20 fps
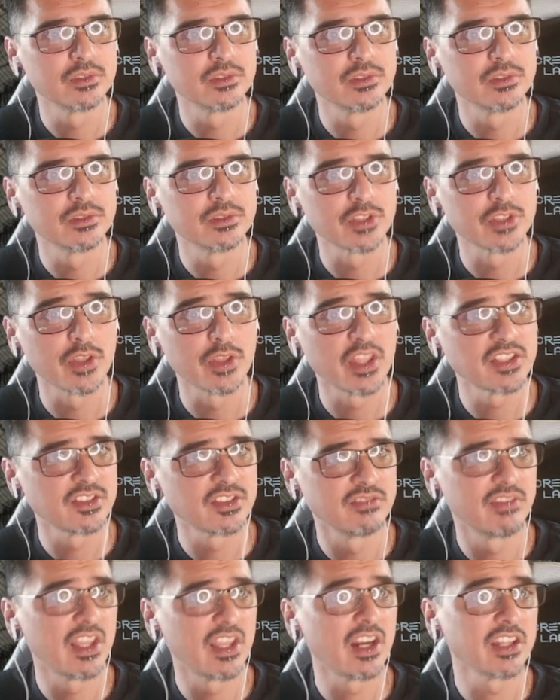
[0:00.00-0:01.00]
So
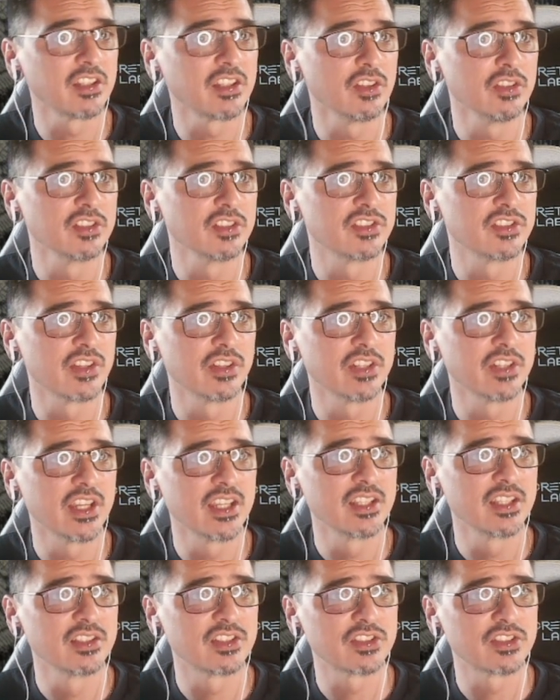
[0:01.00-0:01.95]
that icon is on a